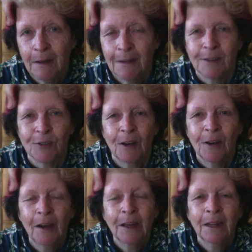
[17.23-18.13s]
Design
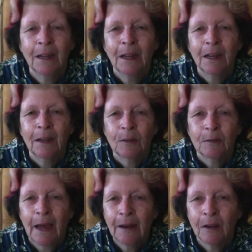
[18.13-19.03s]
Eye,
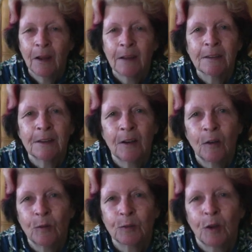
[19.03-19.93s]
analyse an
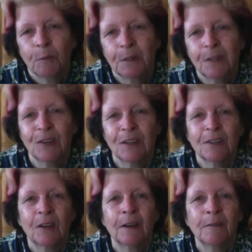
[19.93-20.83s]
old competition
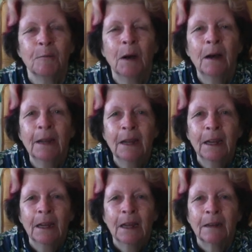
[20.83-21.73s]
design of mine
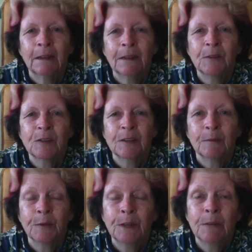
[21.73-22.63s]
and give us
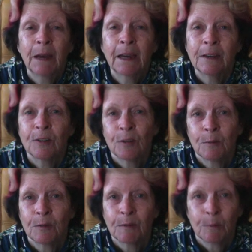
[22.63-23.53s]
some feedback in
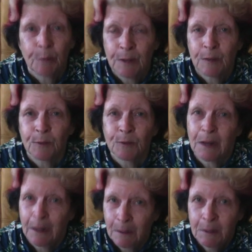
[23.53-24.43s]
terms of the principles
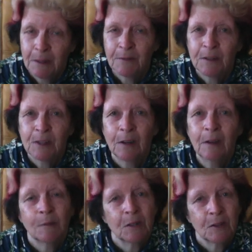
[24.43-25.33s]
and elements of
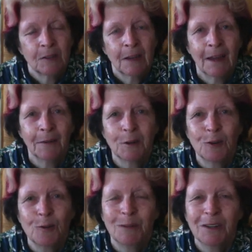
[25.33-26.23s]
design, which is how it
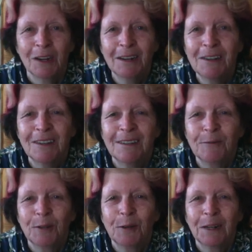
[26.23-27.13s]
should be judged in
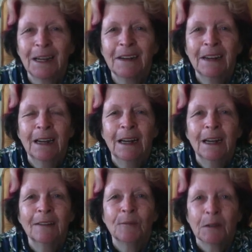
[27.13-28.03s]
floral art,
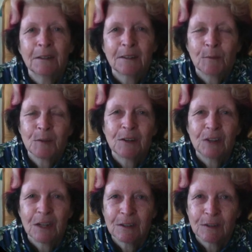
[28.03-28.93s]
as well as some
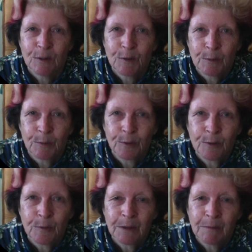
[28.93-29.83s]
suggestions for
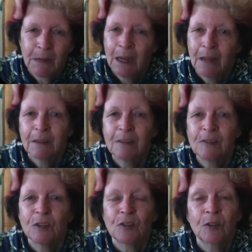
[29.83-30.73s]
improvement. This
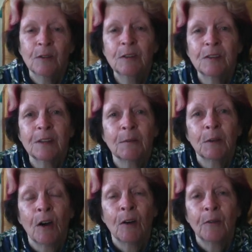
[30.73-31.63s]
is a service that
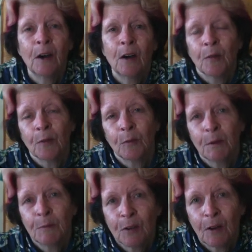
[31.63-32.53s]
we offer on the
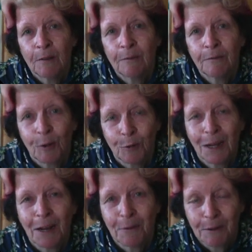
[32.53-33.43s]
website
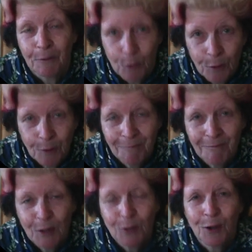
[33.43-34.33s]

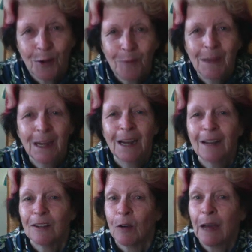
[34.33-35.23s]
floralartreview.com,
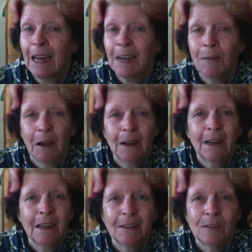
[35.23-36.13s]
so anyone
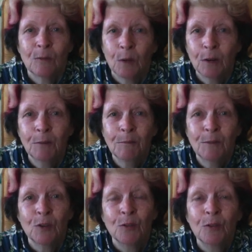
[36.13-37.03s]
is welcome
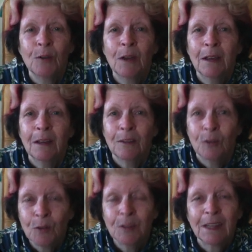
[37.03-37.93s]
to
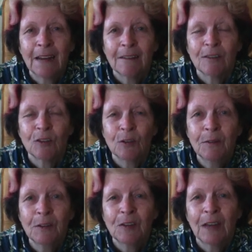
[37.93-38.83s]
use that
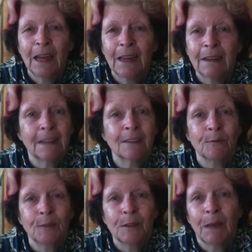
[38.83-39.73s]
service and get
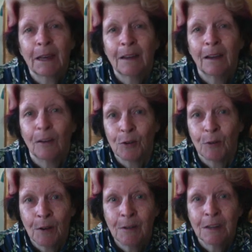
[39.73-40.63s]
some feedback on
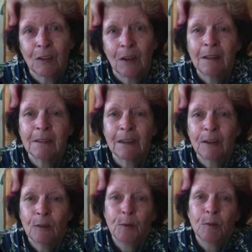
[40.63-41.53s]
your own designs and
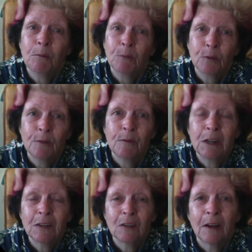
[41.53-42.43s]
help you improve your
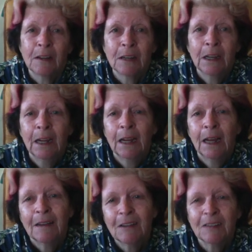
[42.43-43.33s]
designs
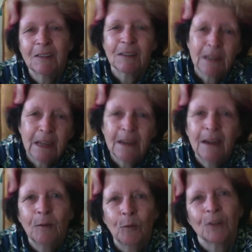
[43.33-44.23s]
and just see
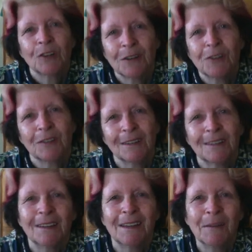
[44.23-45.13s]
what judges are
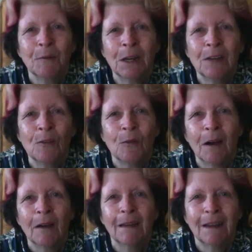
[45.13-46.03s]
seeing when you
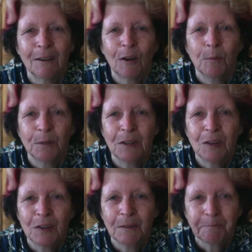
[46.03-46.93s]
are in a
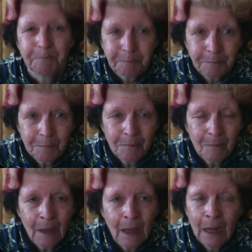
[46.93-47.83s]
competition.
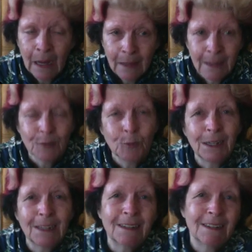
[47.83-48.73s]
This
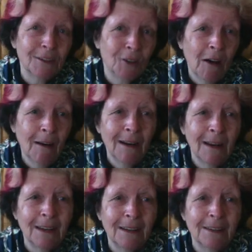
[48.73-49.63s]
week's design
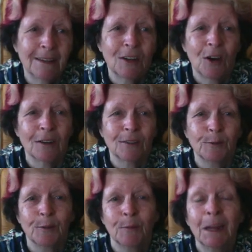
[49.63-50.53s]
is
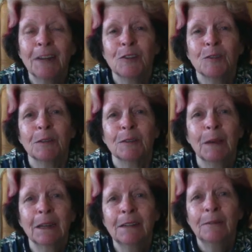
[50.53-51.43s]
titled From Nature's
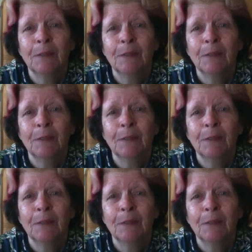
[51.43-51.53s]
Perspective,